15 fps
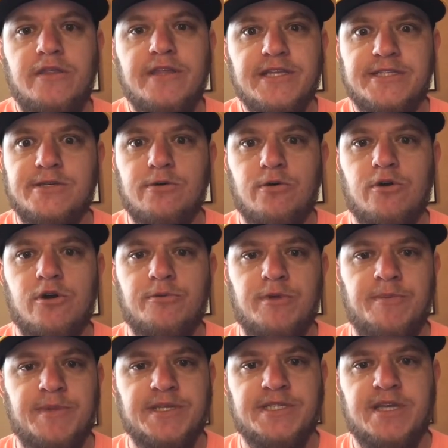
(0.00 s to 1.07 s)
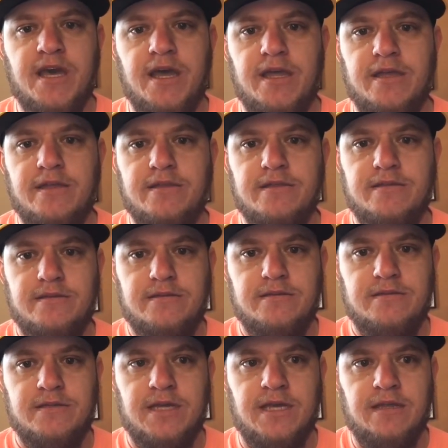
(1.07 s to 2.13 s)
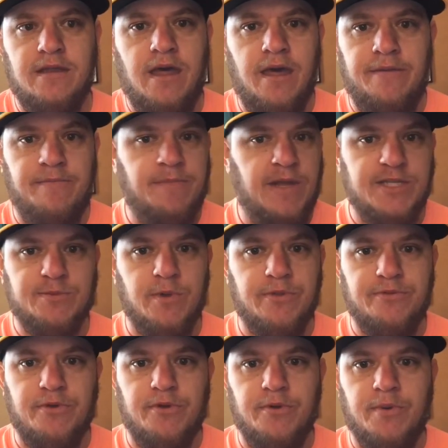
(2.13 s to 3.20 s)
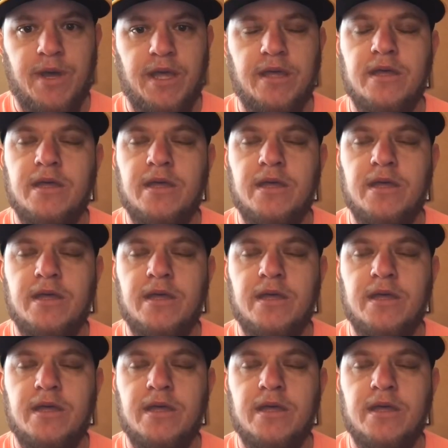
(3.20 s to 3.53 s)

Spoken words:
that's so horribly miscut that I might as well throw it away.